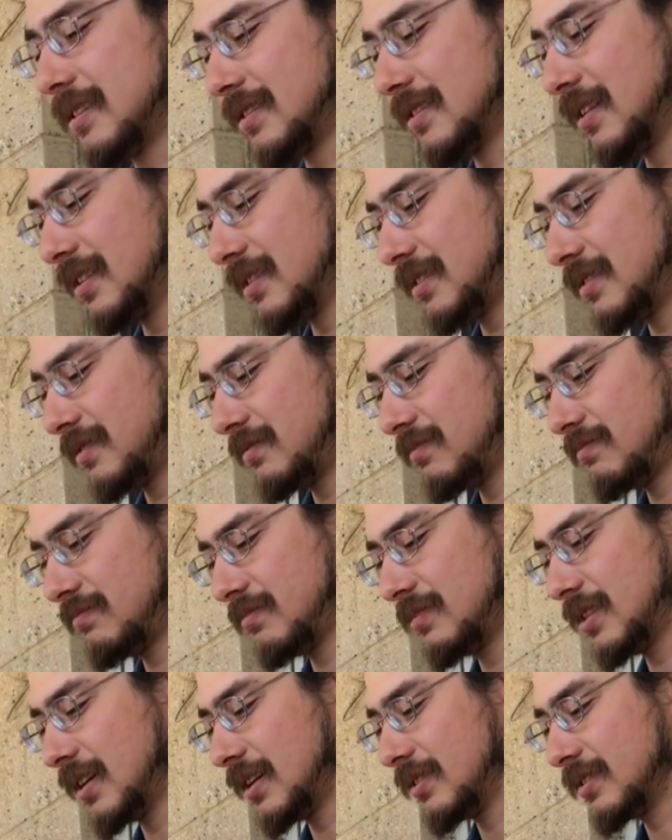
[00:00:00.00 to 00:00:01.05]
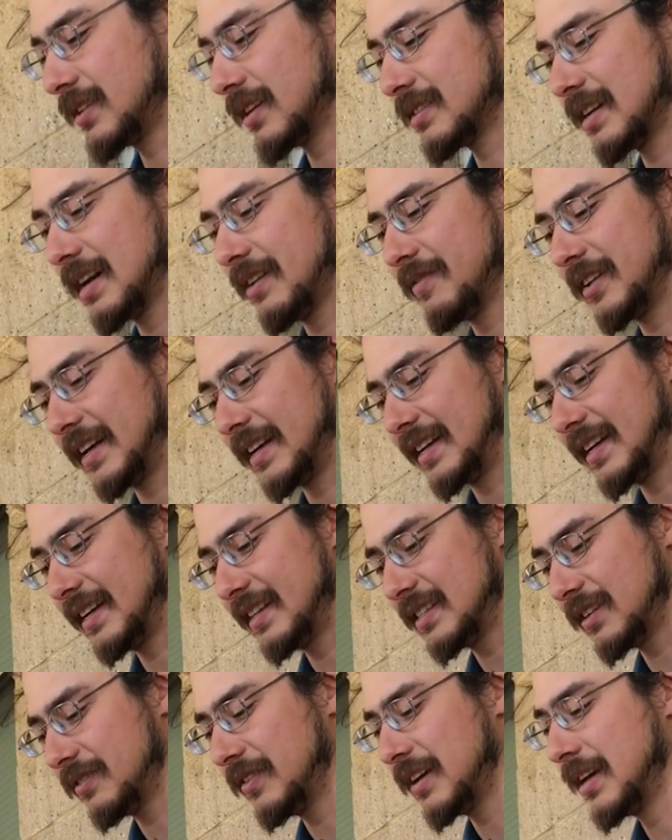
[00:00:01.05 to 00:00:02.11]
that's doesn't have any
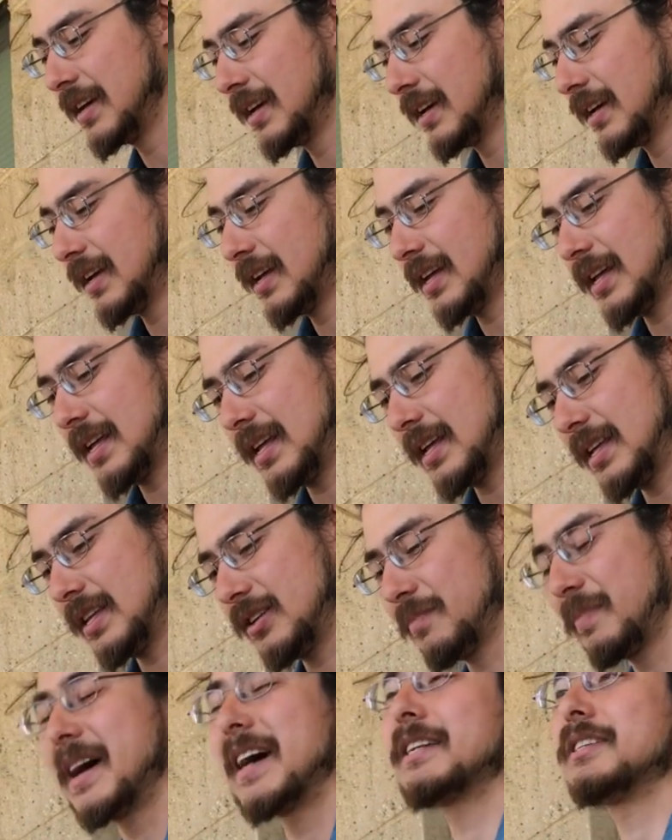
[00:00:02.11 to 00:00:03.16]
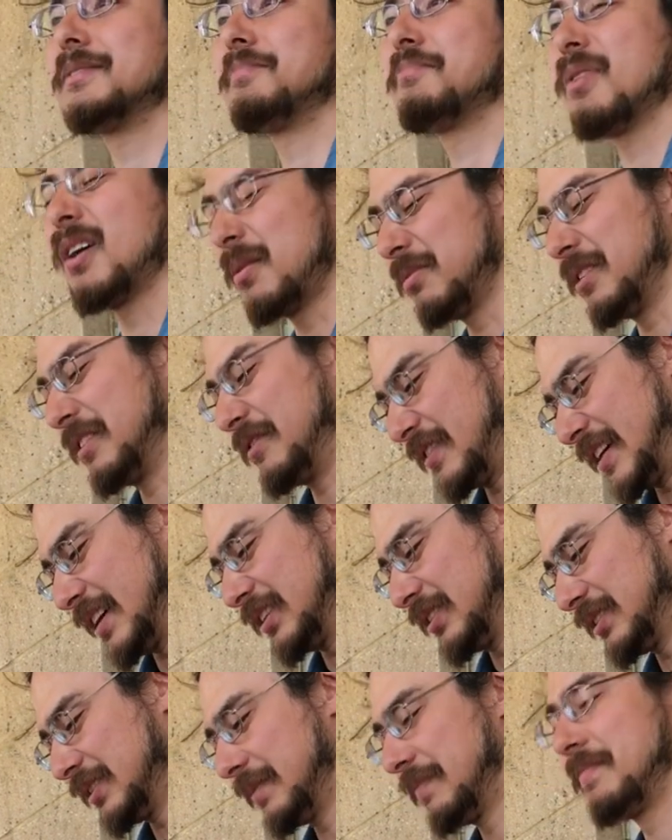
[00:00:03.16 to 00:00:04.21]
adhesive, your patch probably
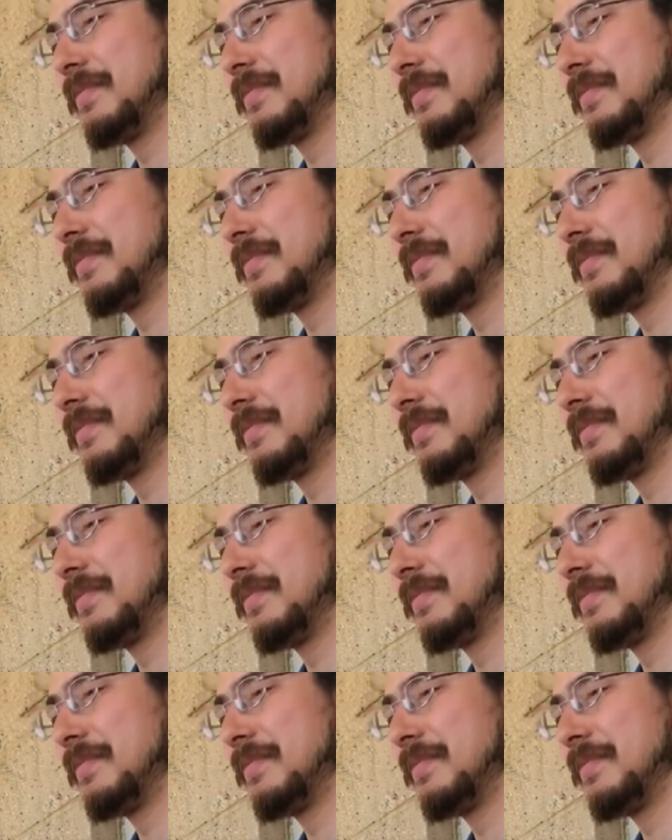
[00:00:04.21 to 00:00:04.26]
failed.